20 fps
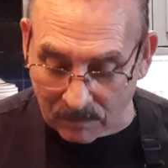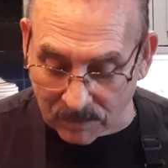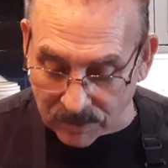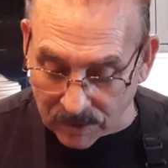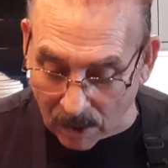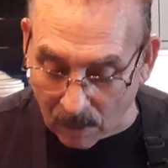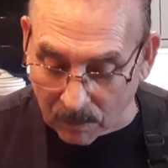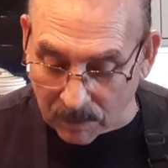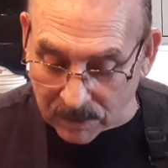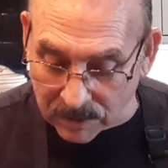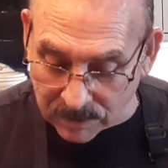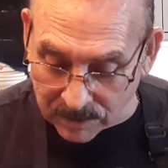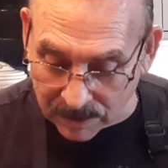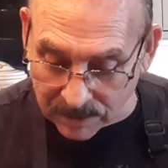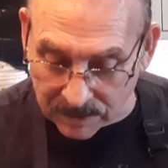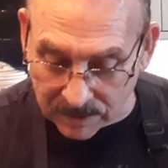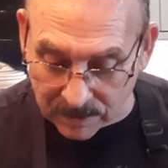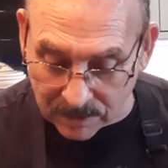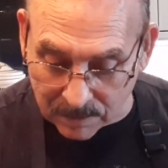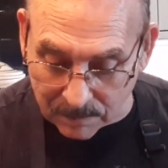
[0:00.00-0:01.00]
was always
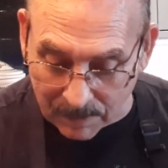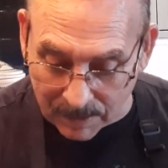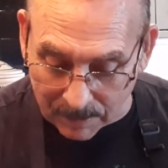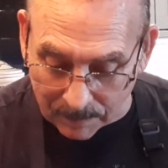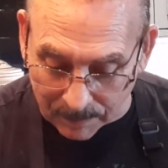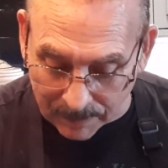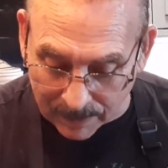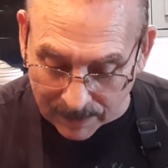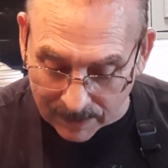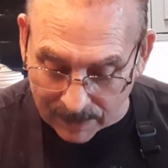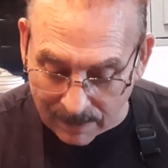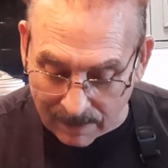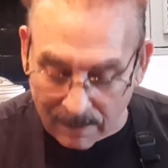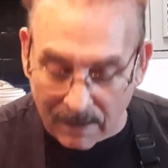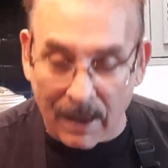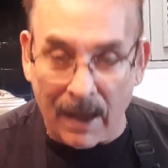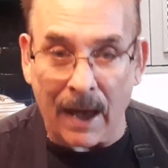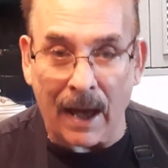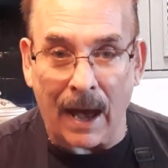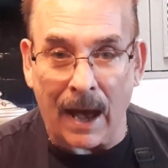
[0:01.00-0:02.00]
just the tomato pie.
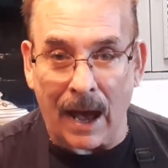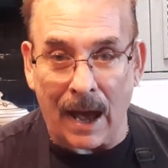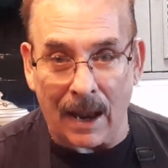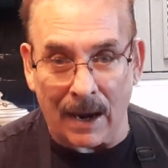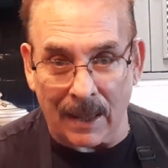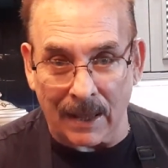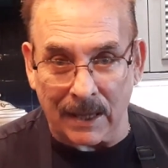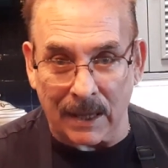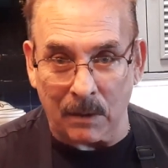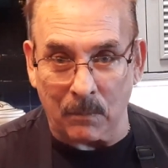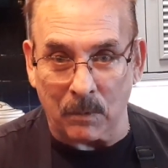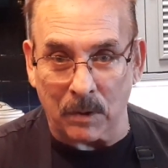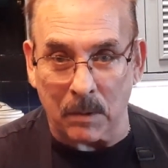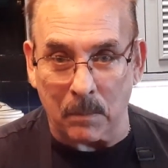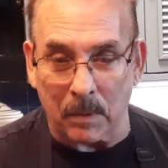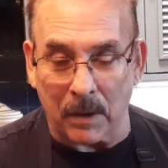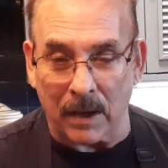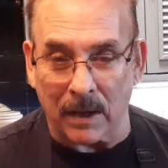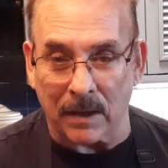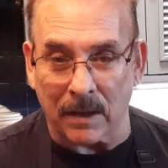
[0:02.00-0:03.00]
I like it with the
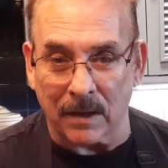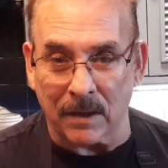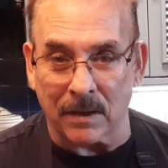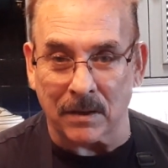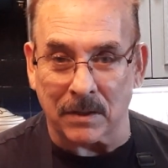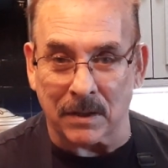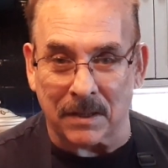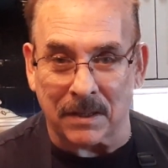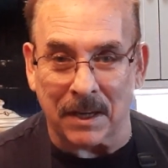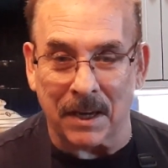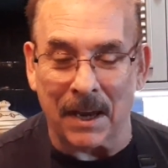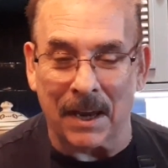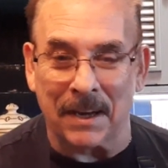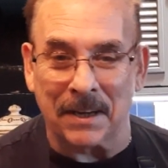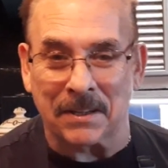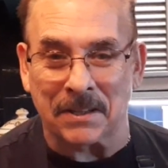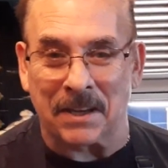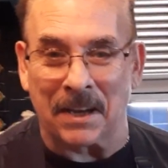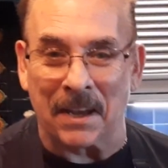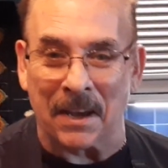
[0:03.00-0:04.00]
bacon because it
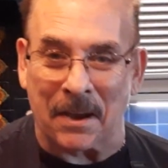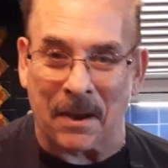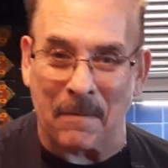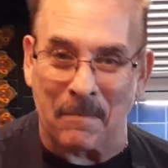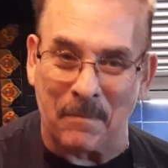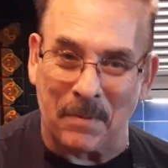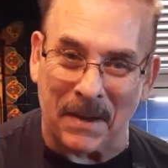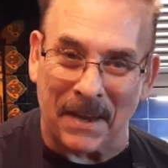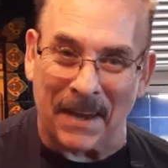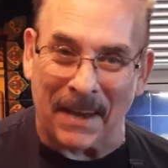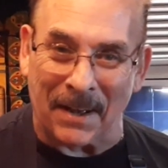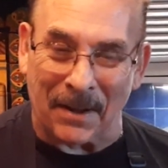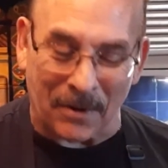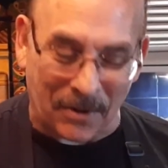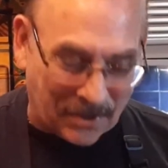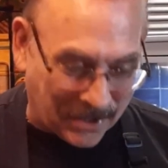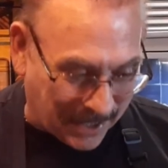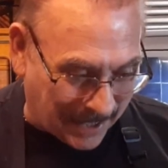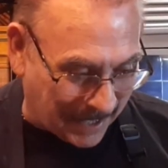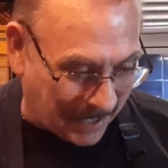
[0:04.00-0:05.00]
tastes like a
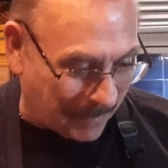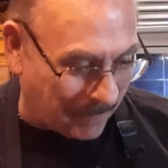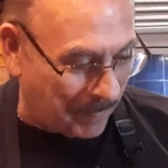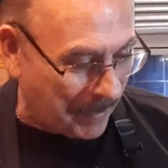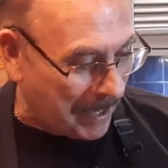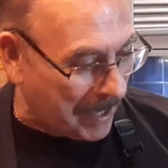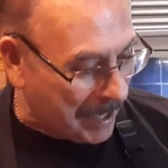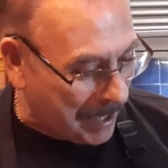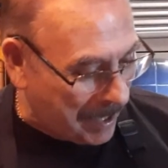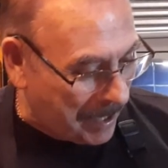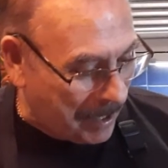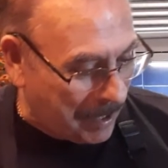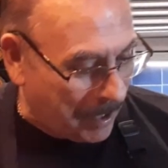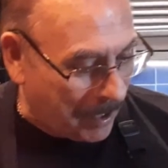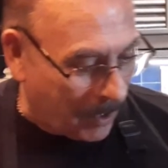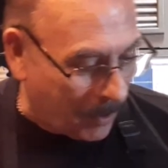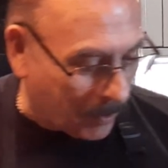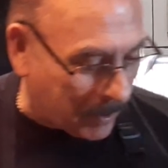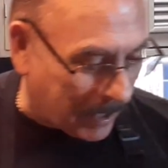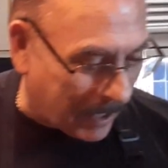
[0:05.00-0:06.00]
BLT.
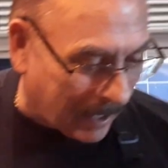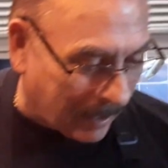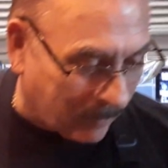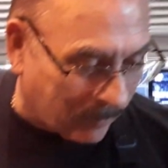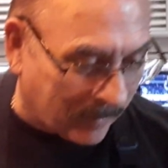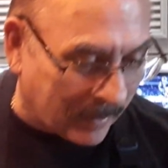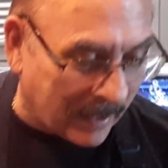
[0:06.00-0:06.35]
Okay,